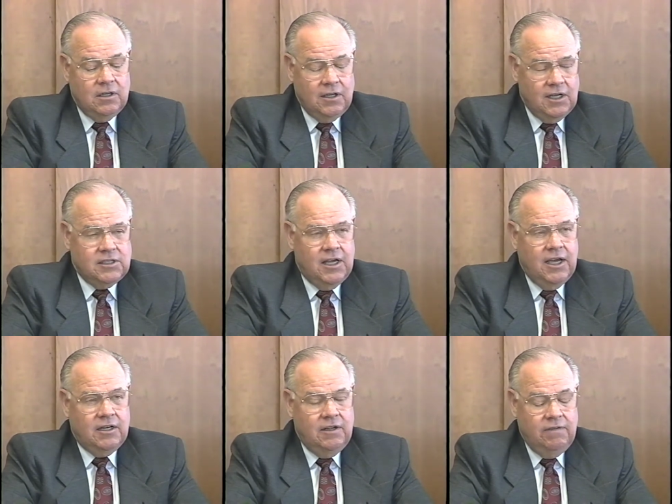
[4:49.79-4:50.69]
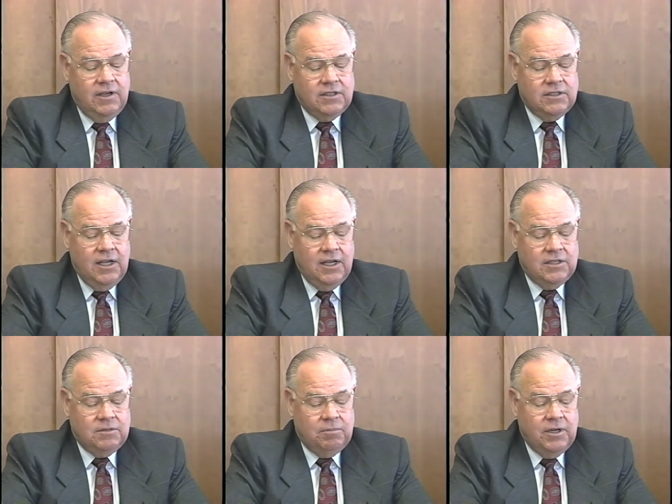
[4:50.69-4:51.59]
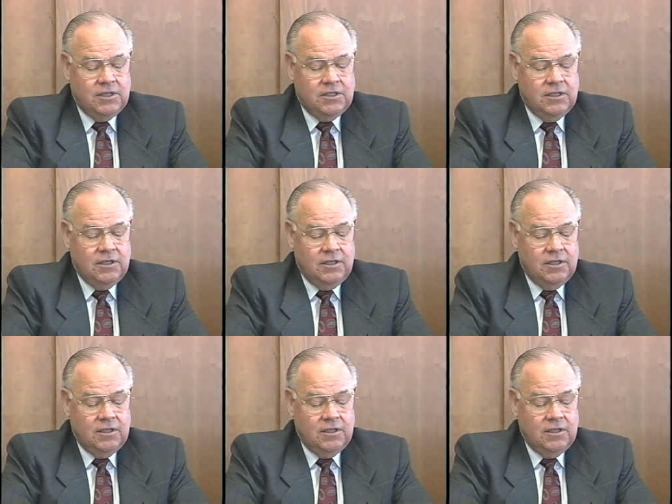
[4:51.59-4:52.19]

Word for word: less active as, as president,